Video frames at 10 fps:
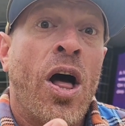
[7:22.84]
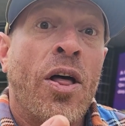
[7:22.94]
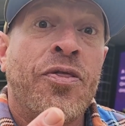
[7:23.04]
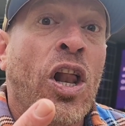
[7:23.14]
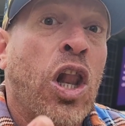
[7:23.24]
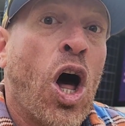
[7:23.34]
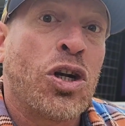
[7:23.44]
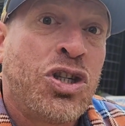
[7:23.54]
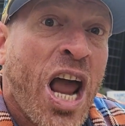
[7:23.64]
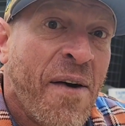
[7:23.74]
The
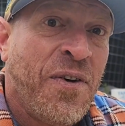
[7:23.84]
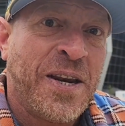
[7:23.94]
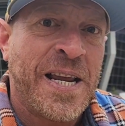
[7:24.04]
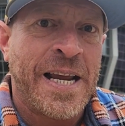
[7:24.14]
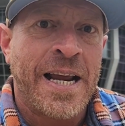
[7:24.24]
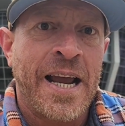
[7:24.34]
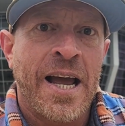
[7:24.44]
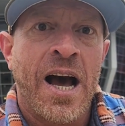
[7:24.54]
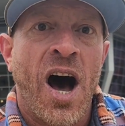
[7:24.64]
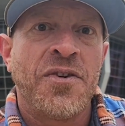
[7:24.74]
longevity
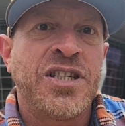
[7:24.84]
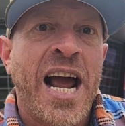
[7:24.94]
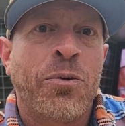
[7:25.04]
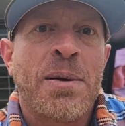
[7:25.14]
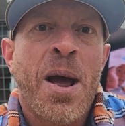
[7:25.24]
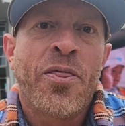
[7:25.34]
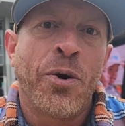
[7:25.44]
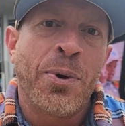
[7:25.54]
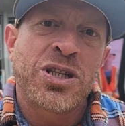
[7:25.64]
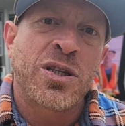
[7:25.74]
of Zack Reeb, the
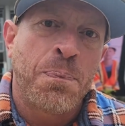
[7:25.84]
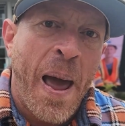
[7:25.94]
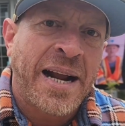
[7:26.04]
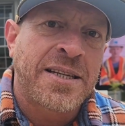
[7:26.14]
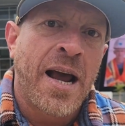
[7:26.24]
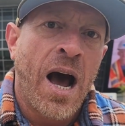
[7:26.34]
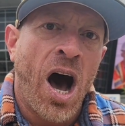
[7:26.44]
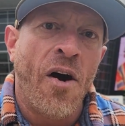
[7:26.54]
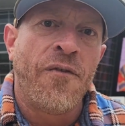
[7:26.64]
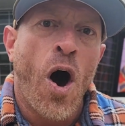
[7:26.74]
respect
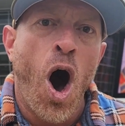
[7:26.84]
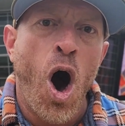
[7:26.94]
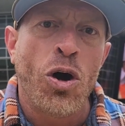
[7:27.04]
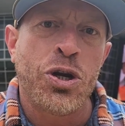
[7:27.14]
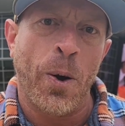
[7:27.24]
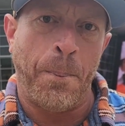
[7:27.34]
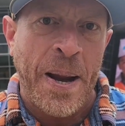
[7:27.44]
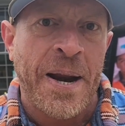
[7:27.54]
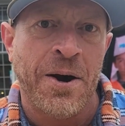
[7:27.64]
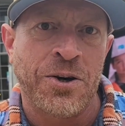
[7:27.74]
of all your
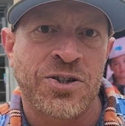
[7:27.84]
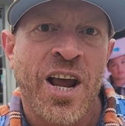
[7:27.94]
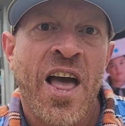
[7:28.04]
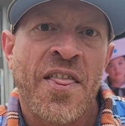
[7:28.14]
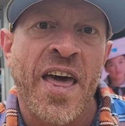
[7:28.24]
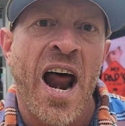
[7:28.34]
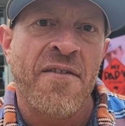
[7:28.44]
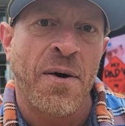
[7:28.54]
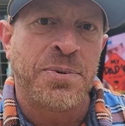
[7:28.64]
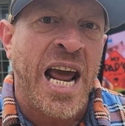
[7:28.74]
peers that
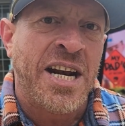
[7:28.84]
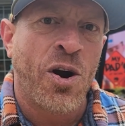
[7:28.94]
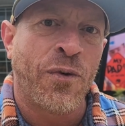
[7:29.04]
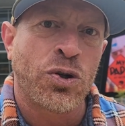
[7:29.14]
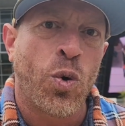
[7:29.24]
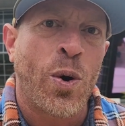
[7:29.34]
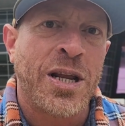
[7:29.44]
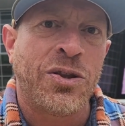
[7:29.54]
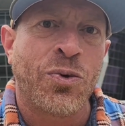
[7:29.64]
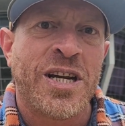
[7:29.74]
I've obtained over
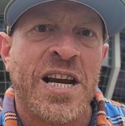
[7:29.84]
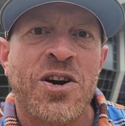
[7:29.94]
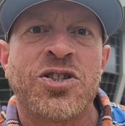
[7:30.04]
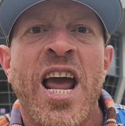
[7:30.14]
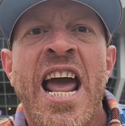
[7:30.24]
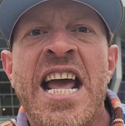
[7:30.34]
23 years.